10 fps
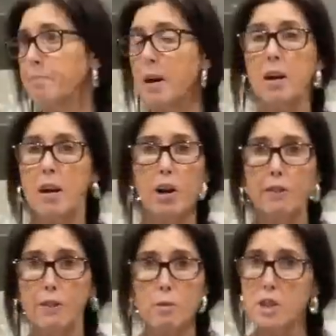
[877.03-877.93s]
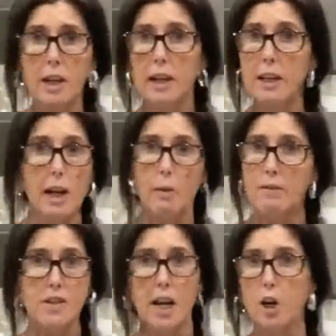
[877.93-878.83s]
I can't afford to, you know,
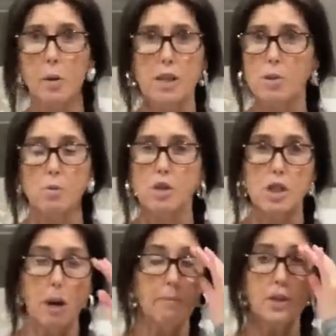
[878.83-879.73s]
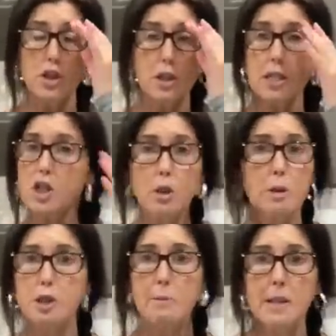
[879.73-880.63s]
have takeaways all the time. They're too
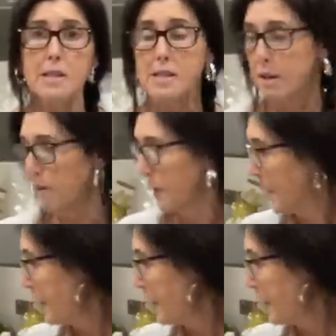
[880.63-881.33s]
expensive.